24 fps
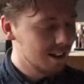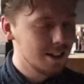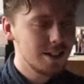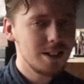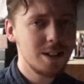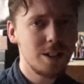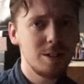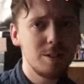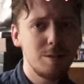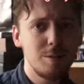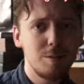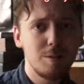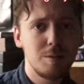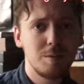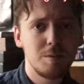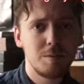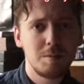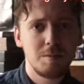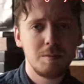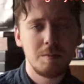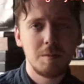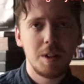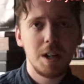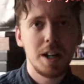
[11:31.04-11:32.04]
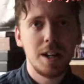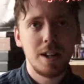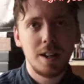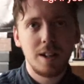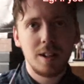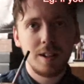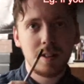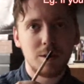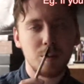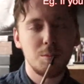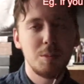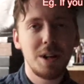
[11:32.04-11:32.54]
So,
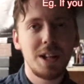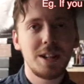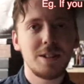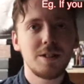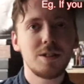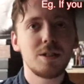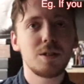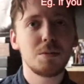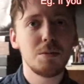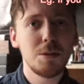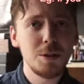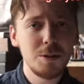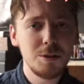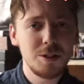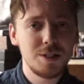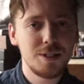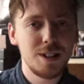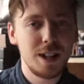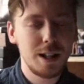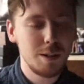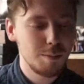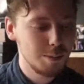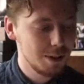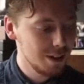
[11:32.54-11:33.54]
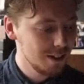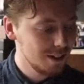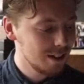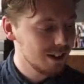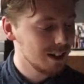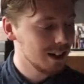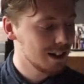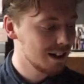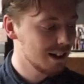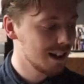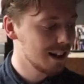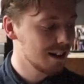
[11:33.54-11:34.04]
to make a true statement,
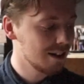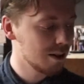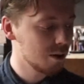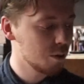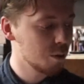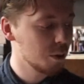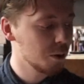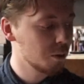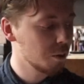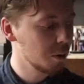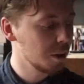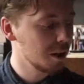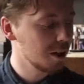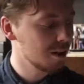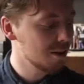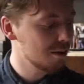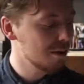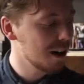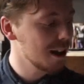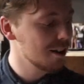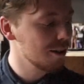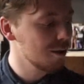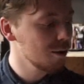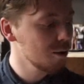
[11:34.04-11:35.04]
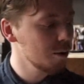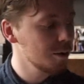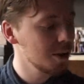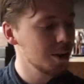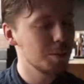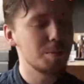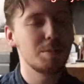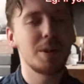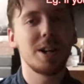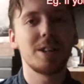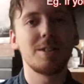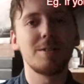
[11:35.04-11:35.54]
because that's what we try to do with
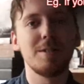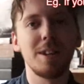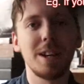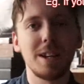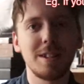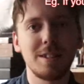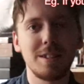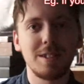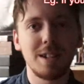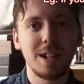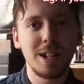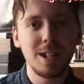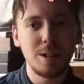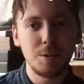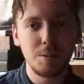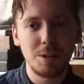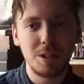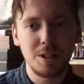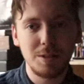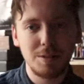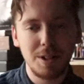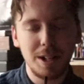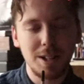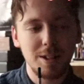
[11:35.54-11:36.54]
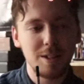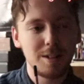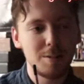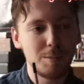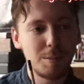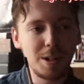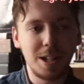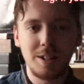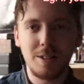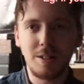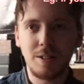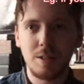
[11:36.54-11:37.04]
the pottery exercise, we try to
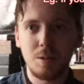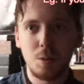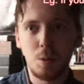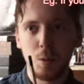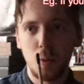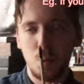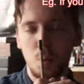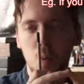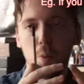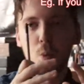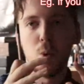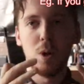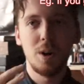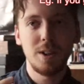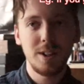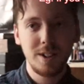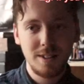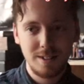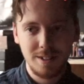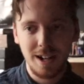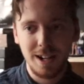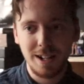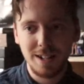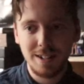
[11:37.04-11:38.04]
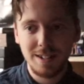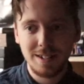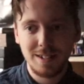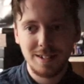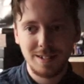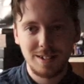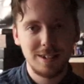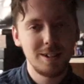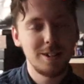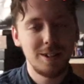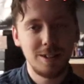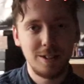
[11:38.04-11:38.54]
make it watertight,
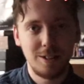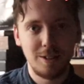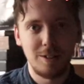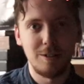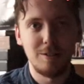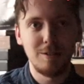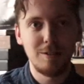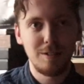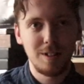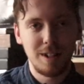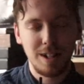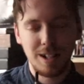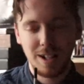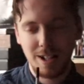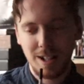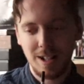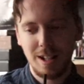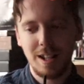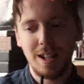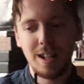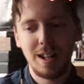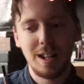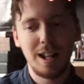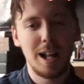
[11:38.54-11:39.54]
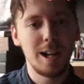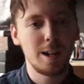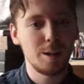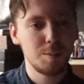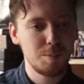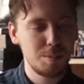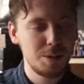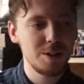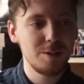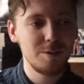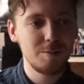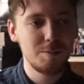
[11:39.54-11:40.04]
you know, like a
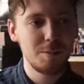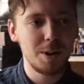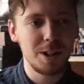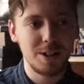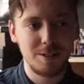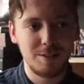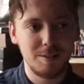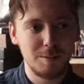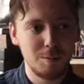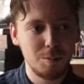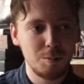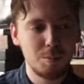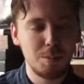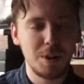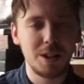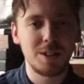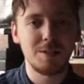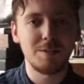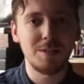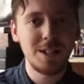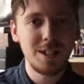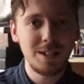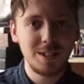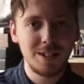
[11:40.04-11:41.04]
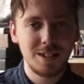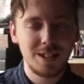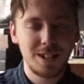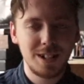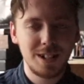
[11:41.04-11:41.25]
piece of pottery.